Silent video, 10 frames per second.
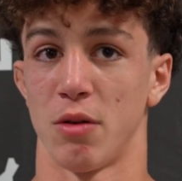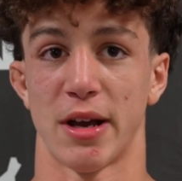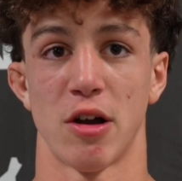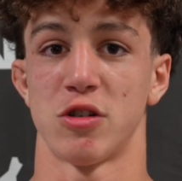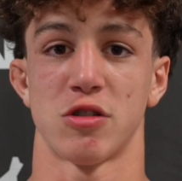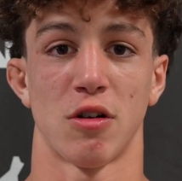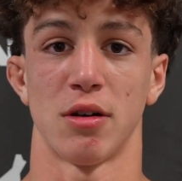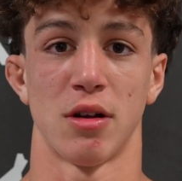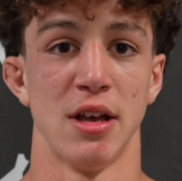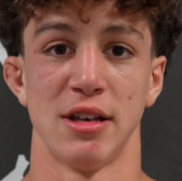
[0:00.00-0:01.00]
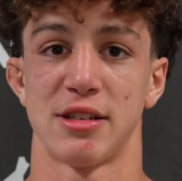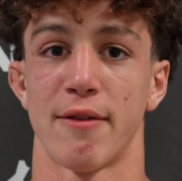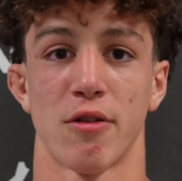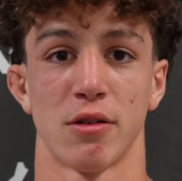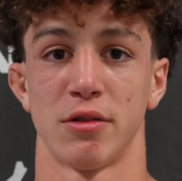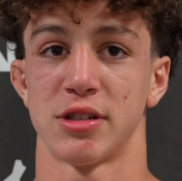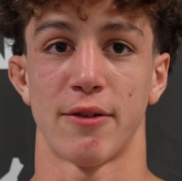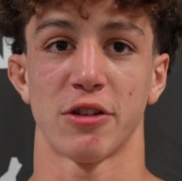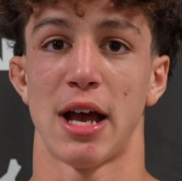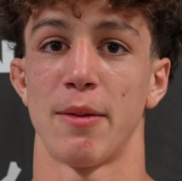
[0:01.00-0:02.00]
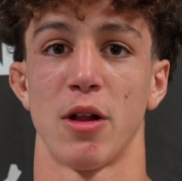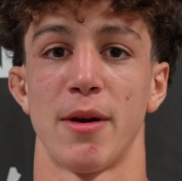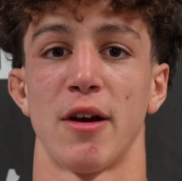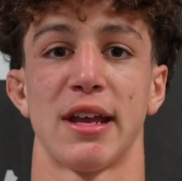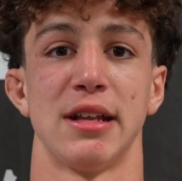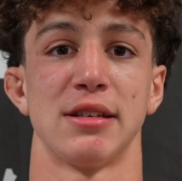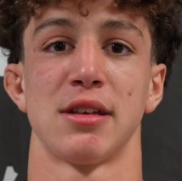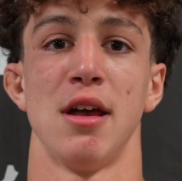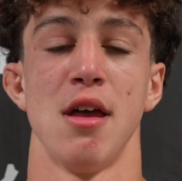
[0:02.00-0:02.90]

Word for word: My coaches are several-time All-Americans.